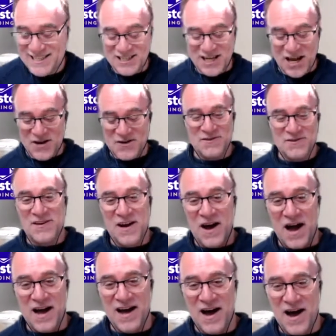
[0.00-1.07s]
So
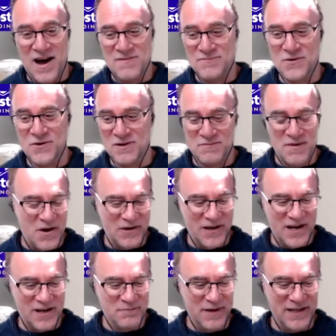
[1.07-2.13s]
I bought a
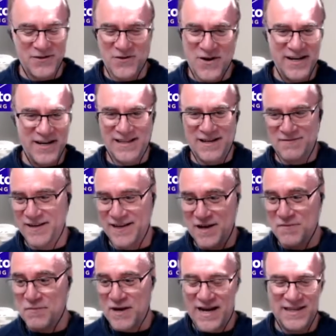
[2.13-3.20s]
boatload of Bitcoin and then, you know,
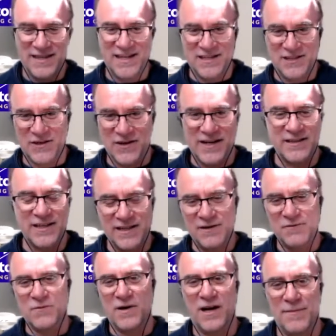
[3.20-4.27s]
paid these guys. They
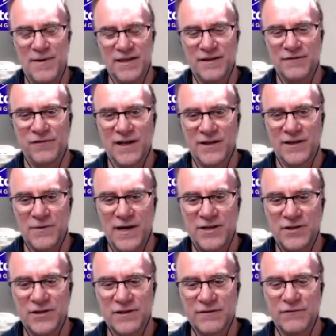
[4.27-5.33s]
didn't worry about the
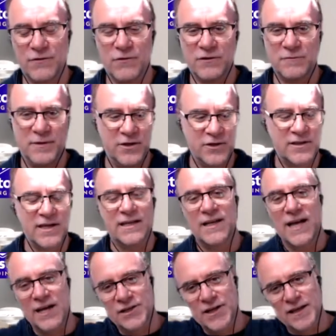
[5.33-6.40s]
fluctuations, of course, because they'd
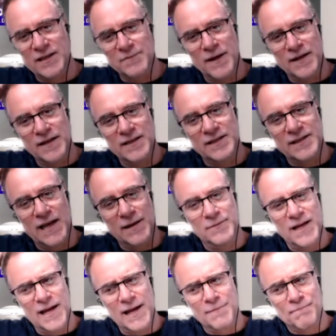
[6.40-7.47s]
cash out the money the same day.